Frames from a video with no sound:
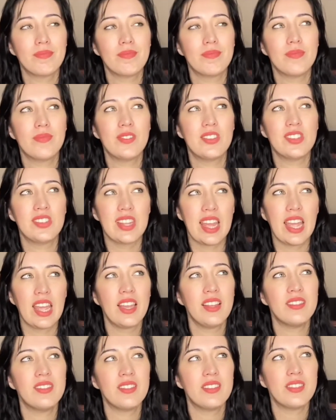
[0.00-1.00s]

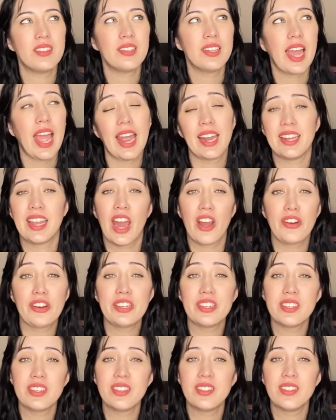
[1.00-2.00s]
scenes and
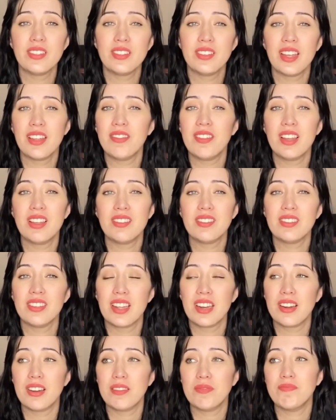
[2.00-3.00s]
characters in this that
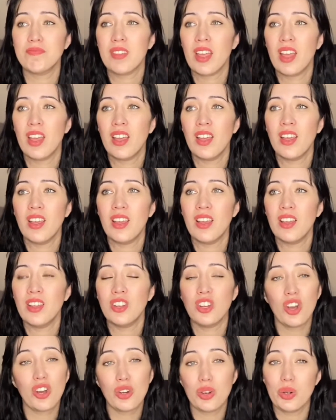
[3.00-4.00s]
are
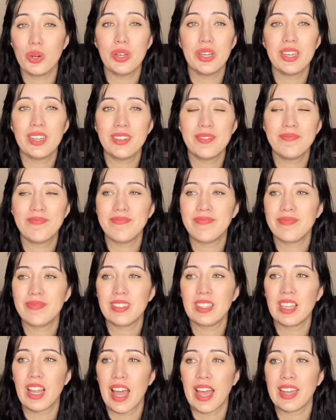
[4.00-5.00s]
not good,
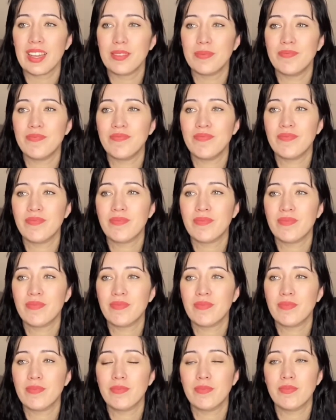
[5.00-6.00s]
like
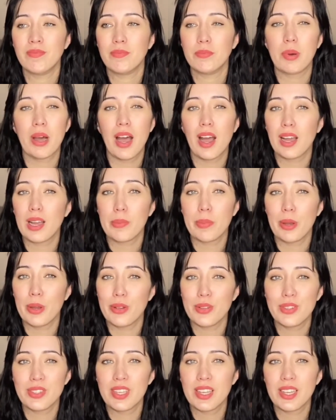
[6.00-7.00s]
Parker
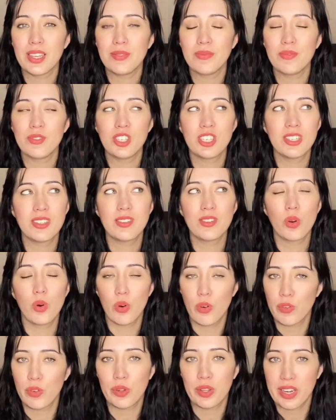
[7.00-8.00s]
Posey. She's
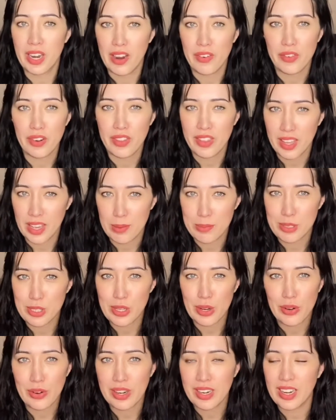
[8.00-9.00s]
awful in everything. I'm
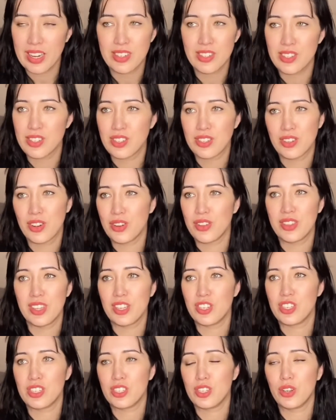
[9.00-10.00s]
sorry, I just don't think
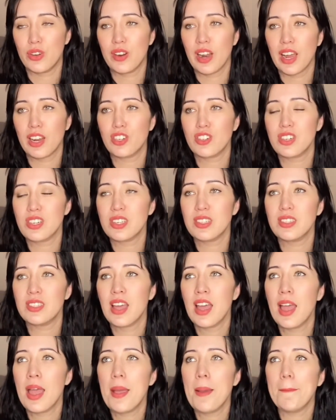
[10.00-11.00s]
she's a good actress,
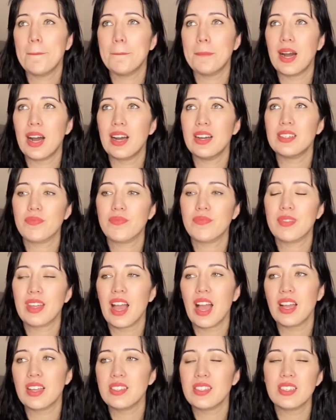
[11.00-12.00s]
but
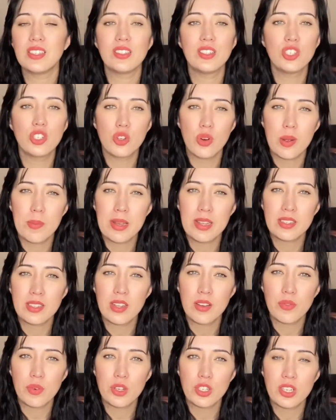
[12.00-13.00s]
I still enjoy
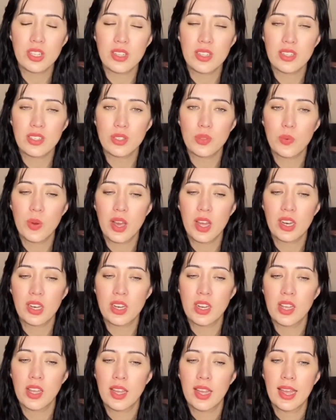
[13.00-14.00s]
myself watching this one,
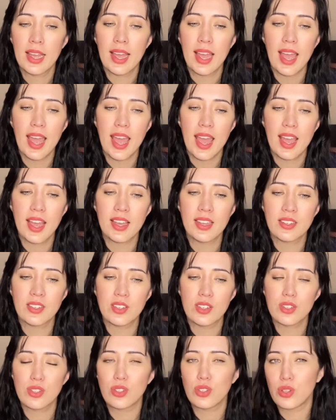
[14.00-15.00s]
and
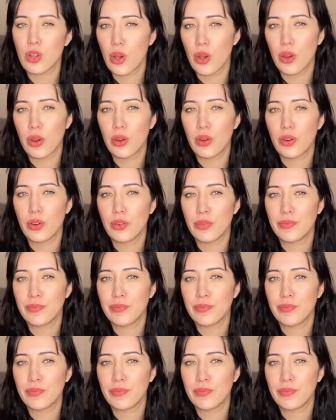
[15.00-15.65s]
so